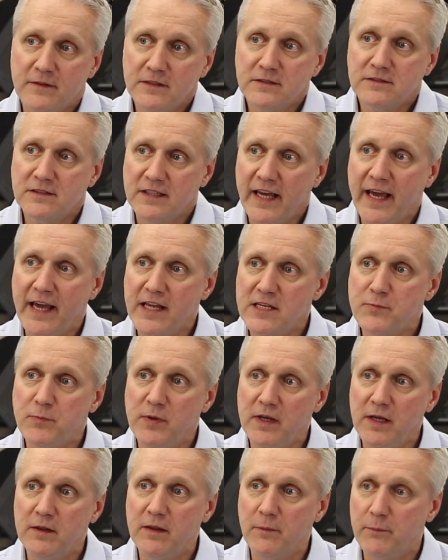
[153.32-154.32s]
Just the
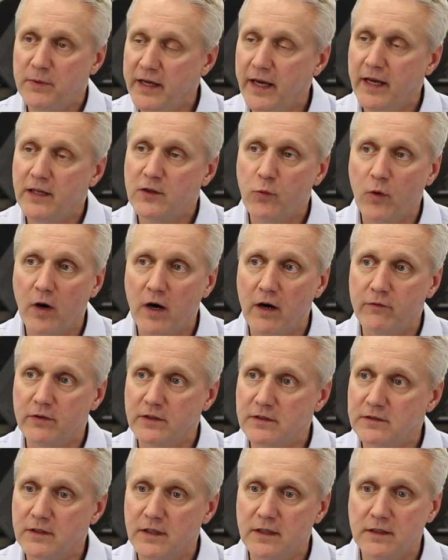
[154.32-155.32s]
HP, the PA12
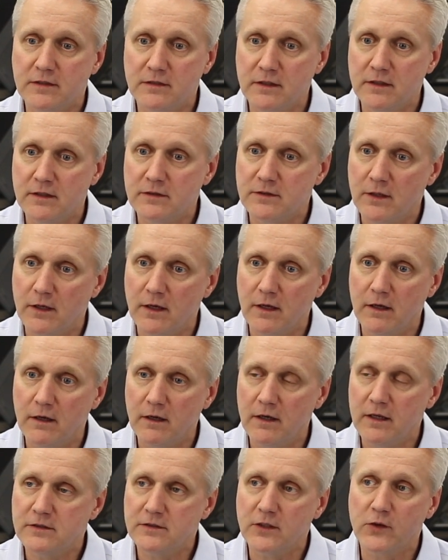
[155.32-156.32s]

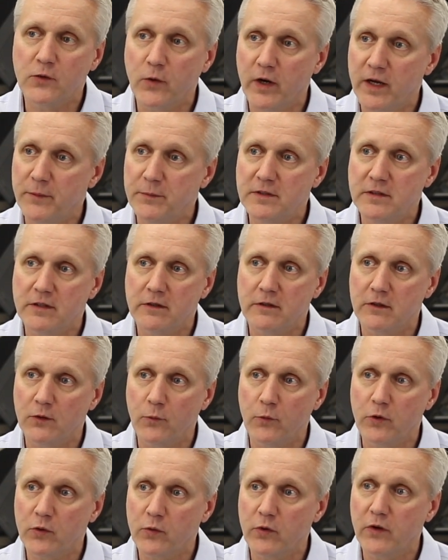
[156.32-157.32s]
is a great
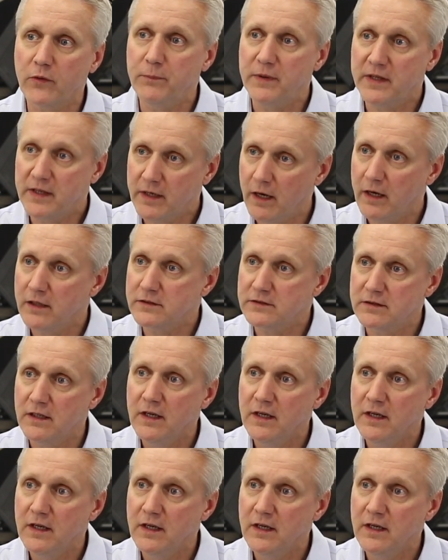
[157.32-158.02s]
material to work with because